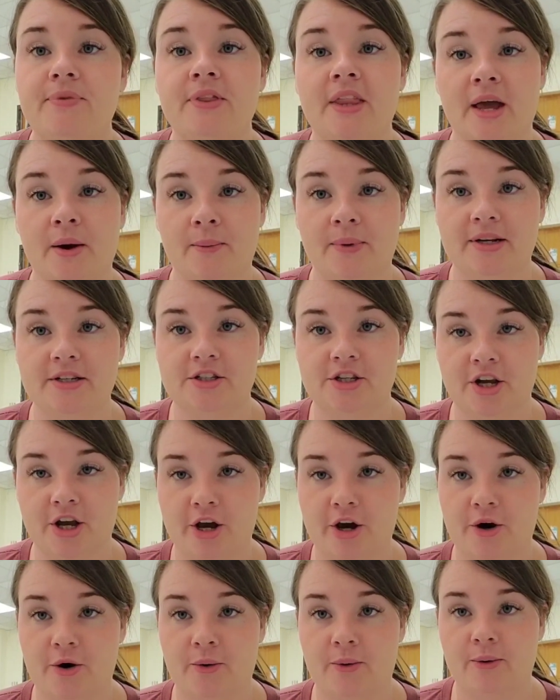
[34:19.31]
they went to
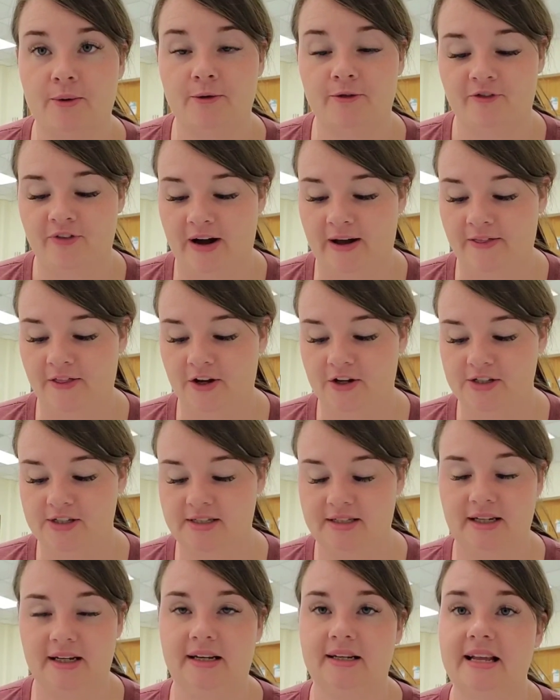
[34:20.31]
go find their
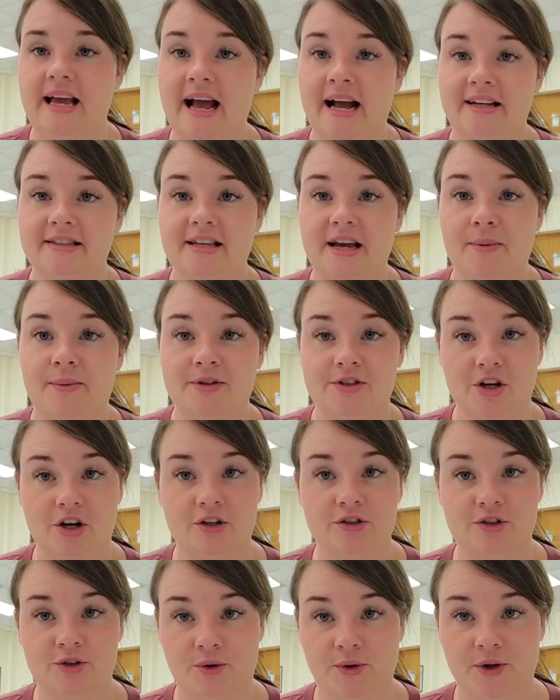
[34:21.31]
seat as I was
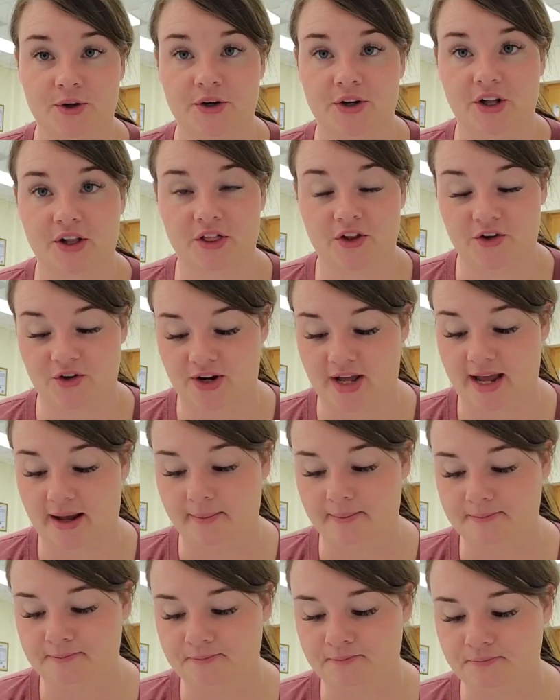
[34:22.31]
also learning their
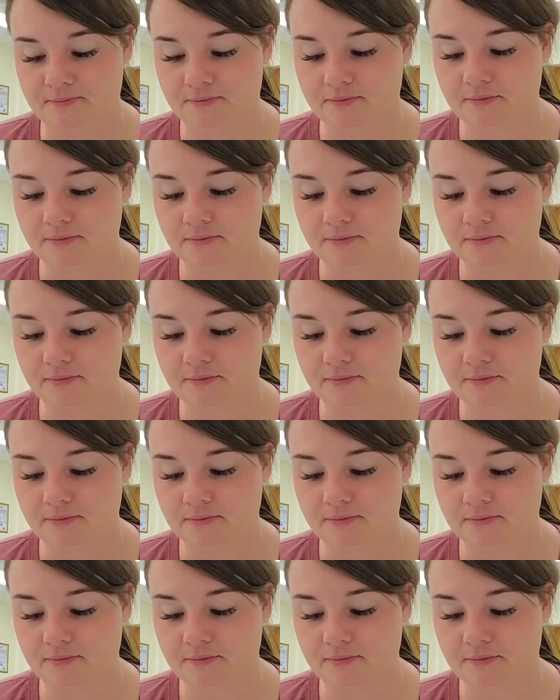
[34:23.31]
name.